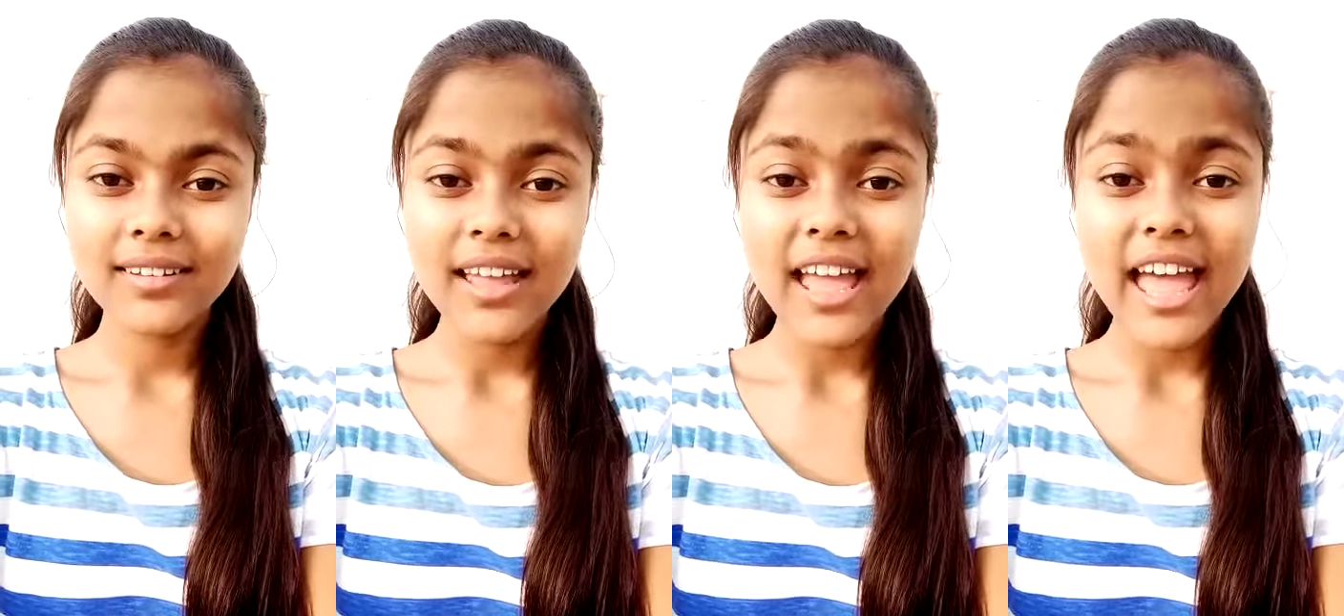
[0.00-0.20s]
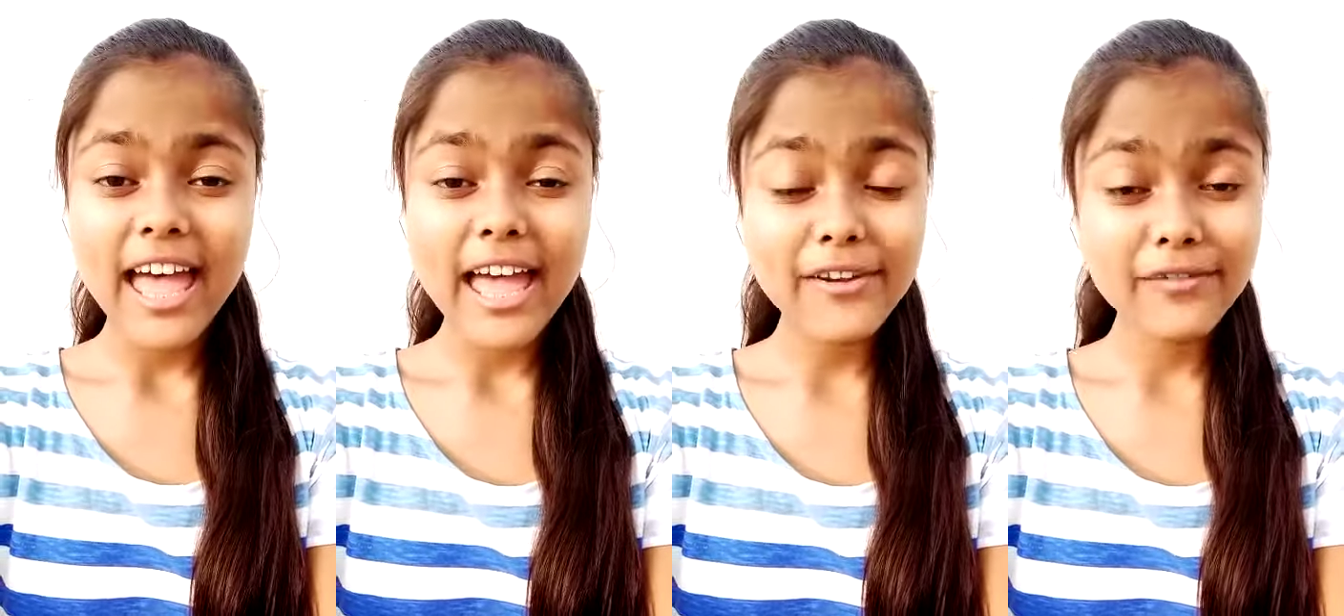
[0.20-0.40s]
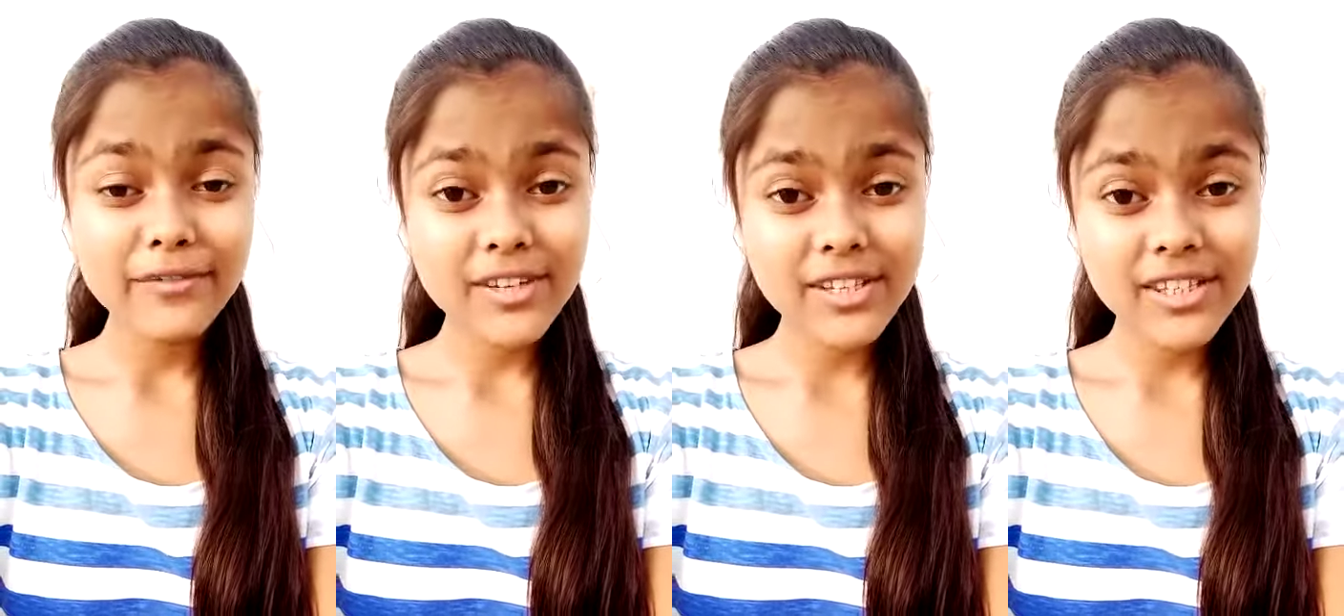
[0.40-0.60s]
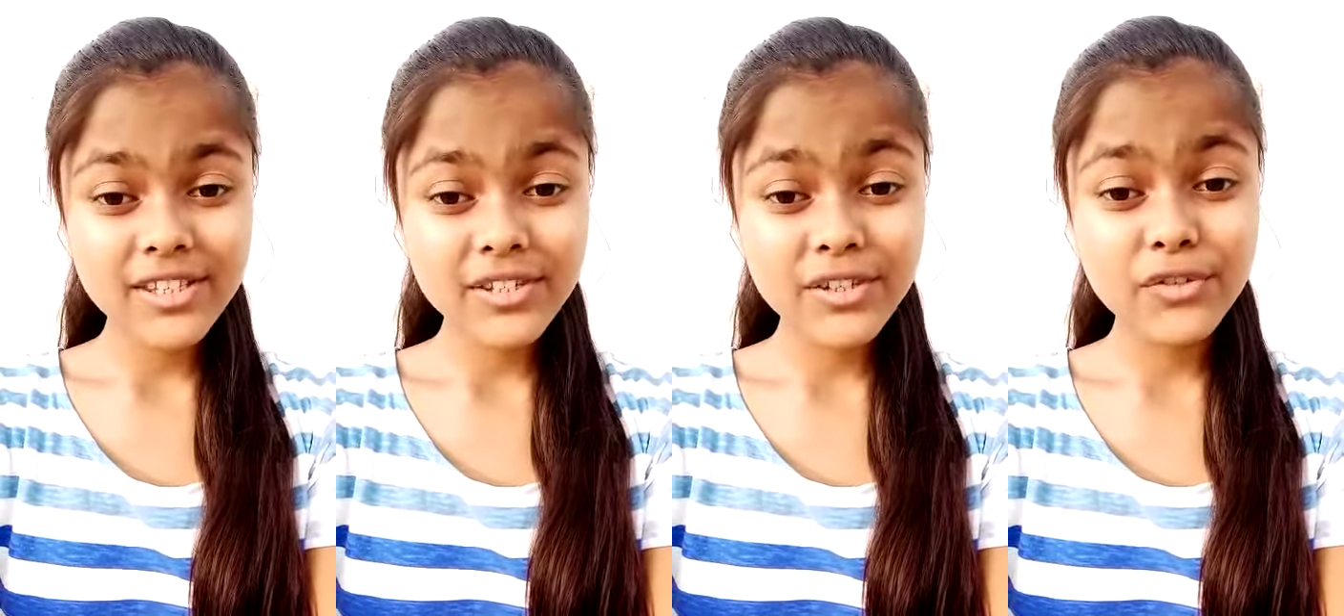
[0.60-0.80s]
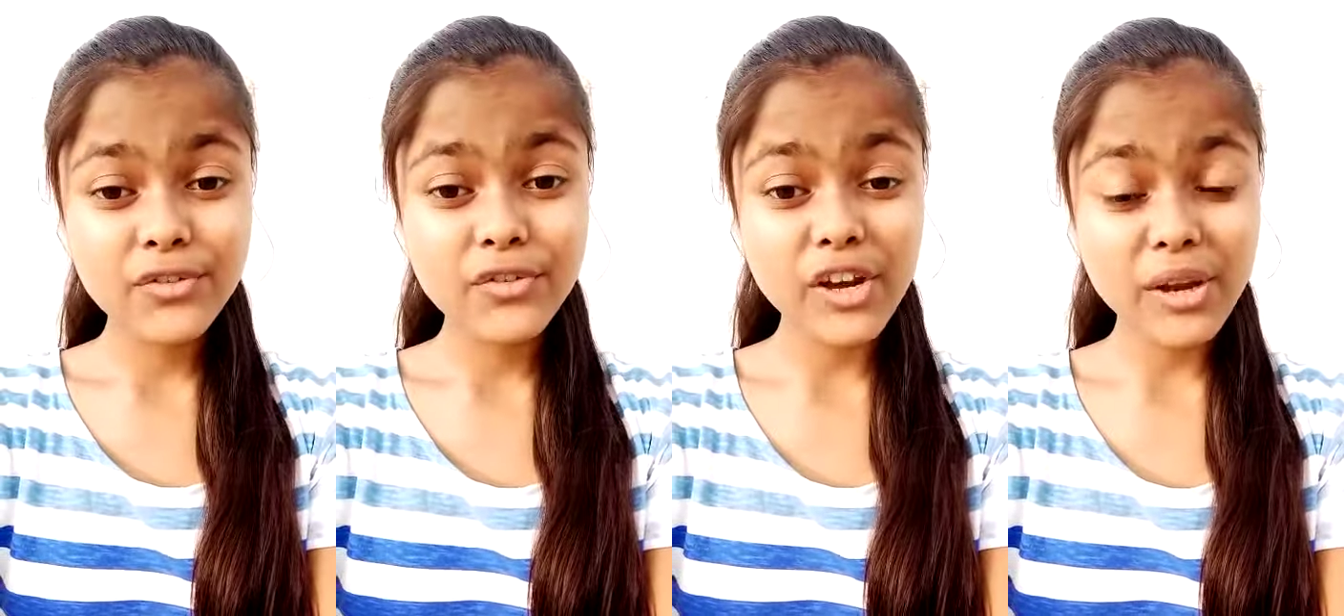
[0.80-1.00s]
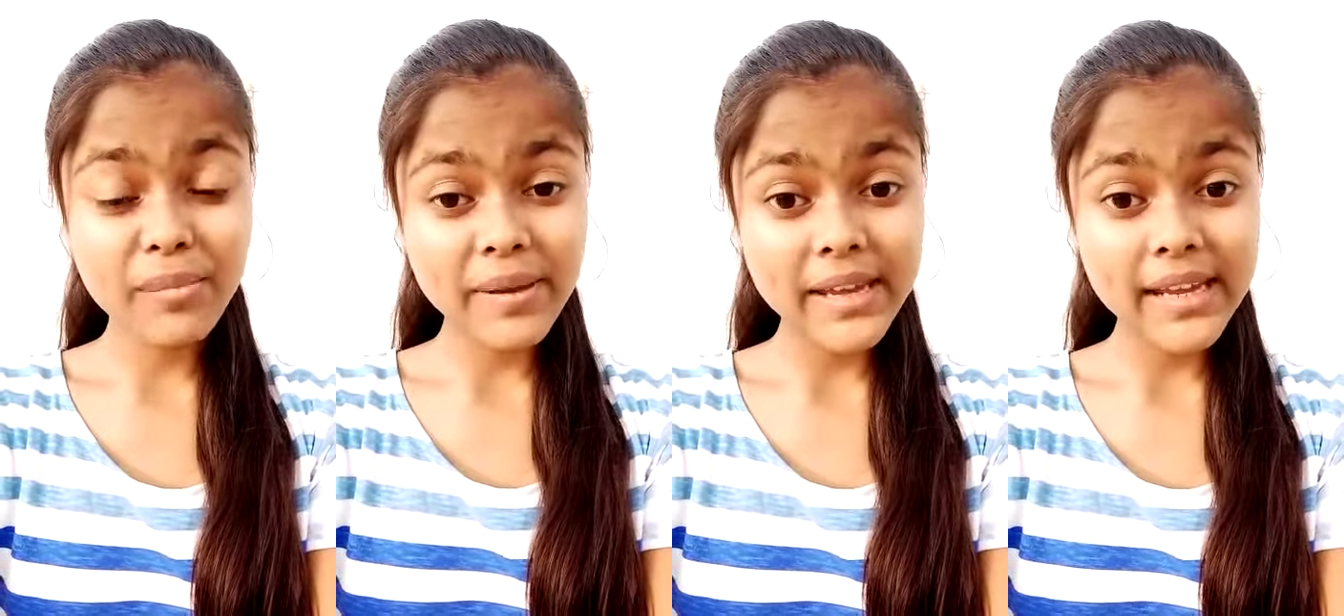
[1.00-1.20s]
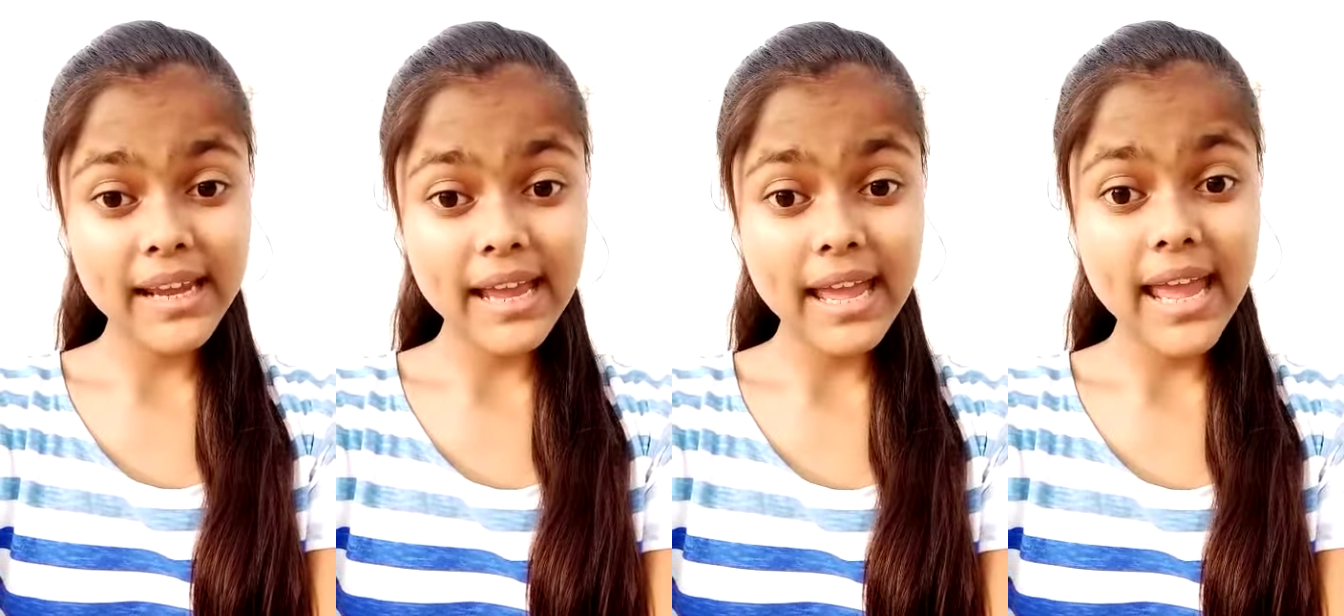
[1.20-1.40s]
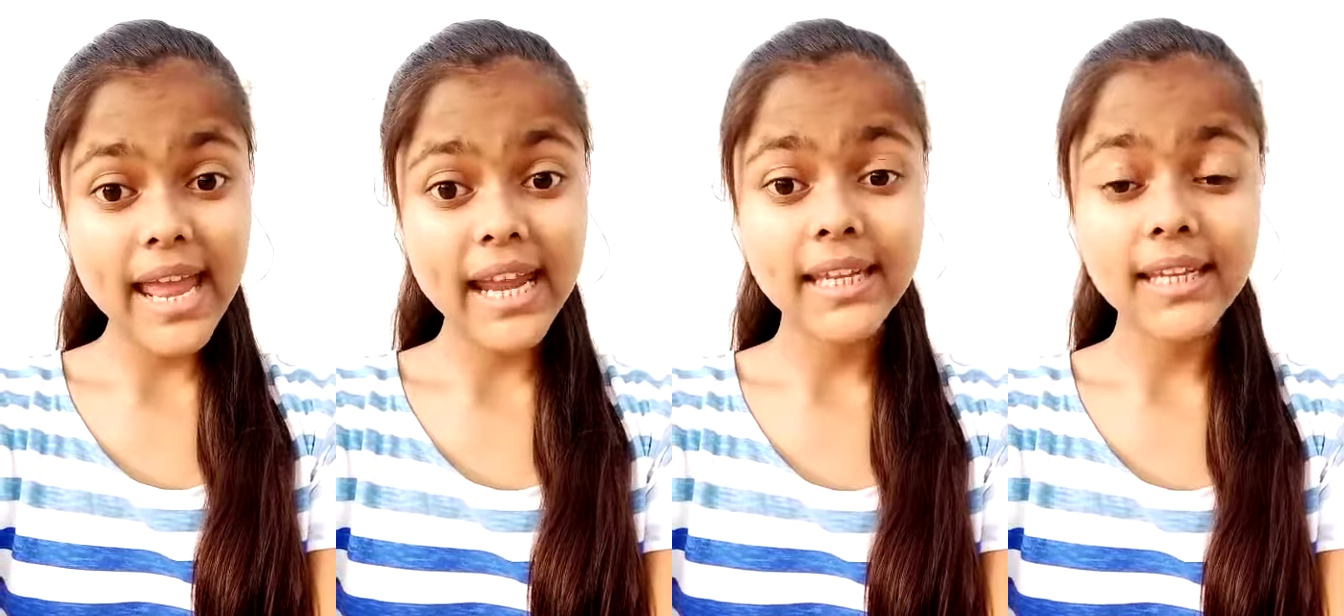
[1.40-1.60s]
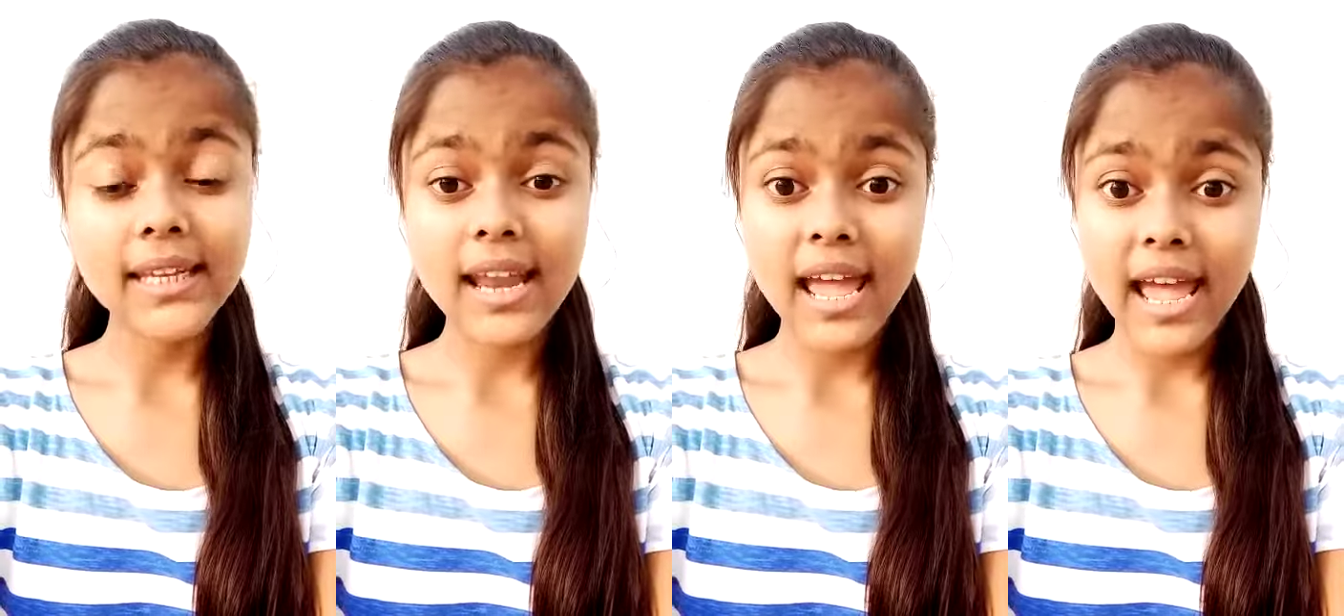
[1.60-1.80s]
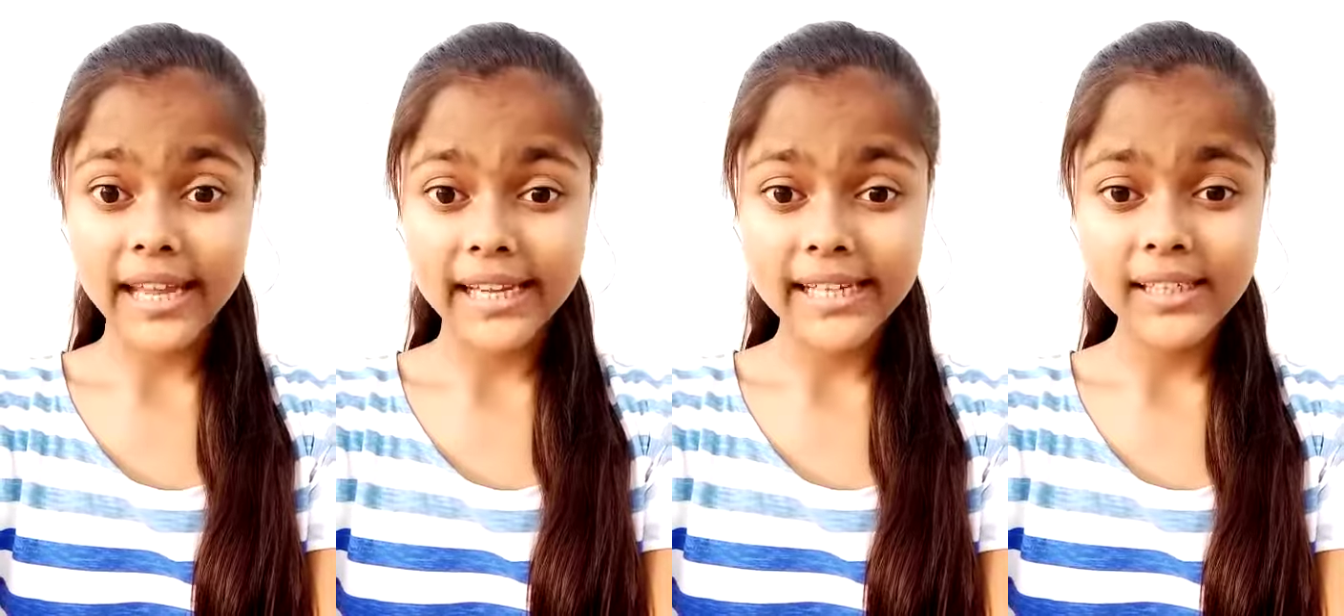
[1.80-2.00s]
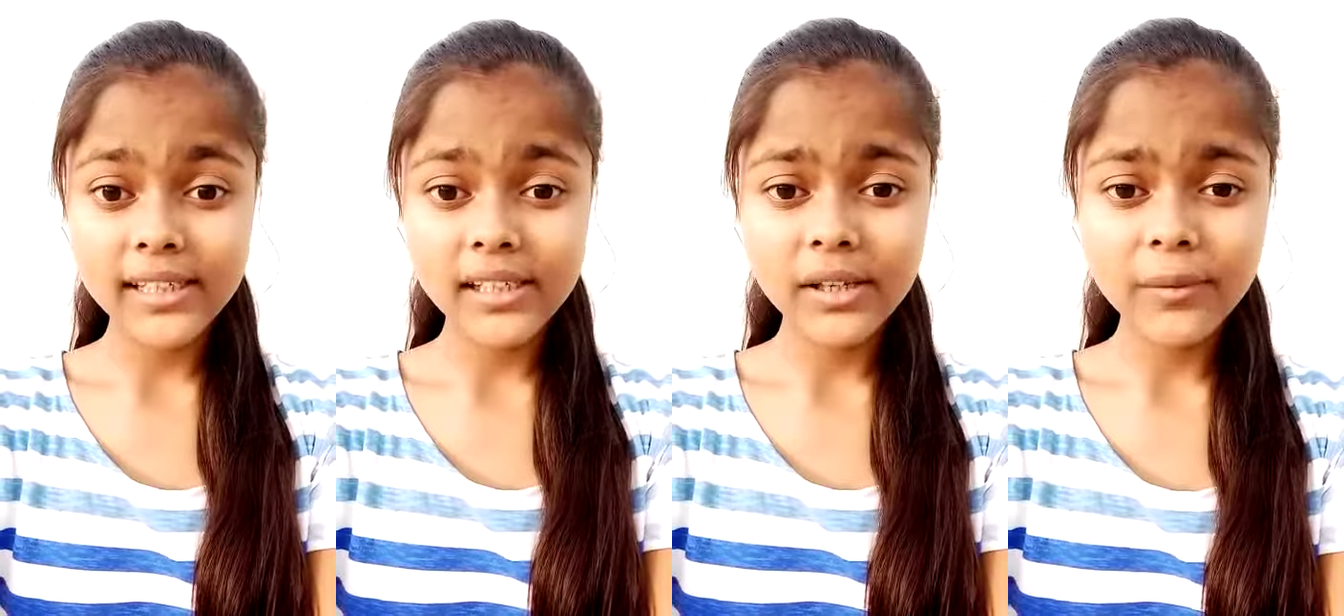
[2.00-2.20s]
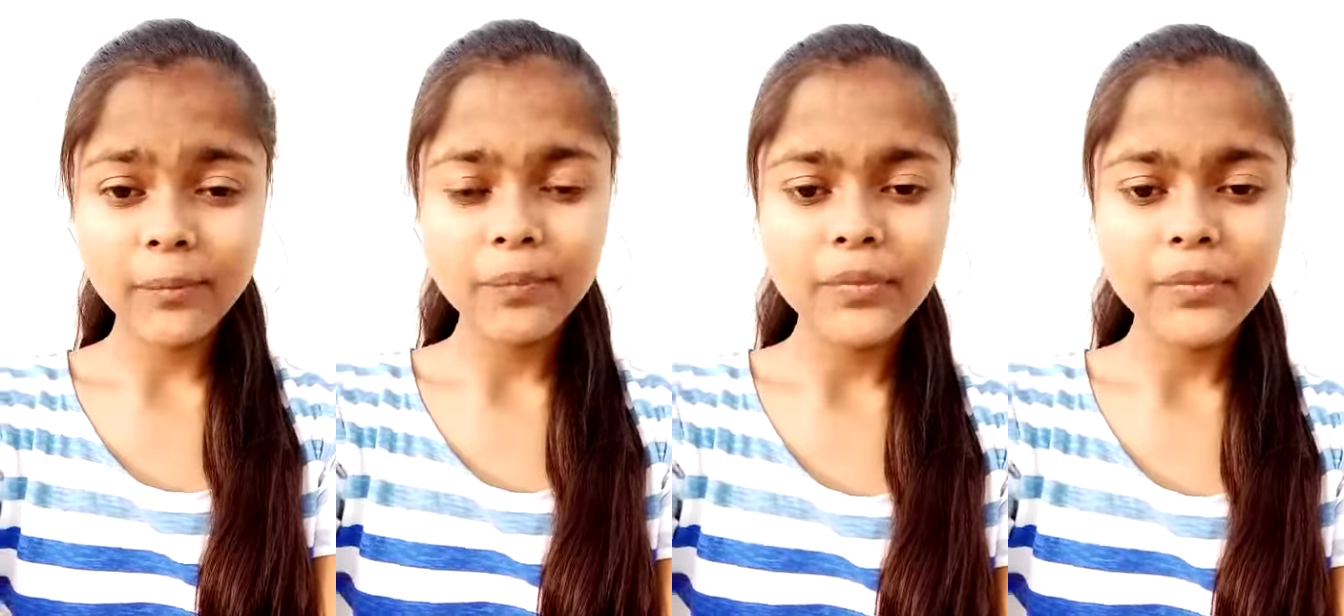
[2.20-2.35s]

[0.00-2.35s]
I was dreaming at night,